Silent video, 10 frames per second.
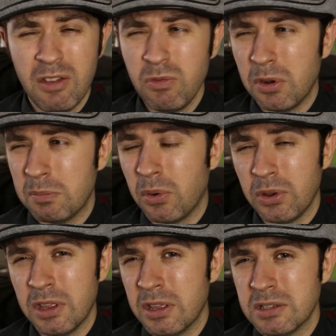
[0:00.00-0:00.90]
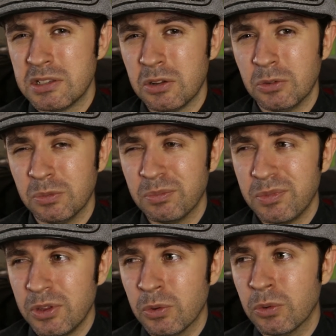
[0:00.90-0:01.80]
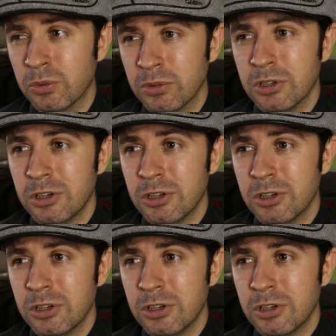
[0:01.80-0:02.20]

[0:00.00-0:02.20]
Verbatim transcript: f1.8 is still you know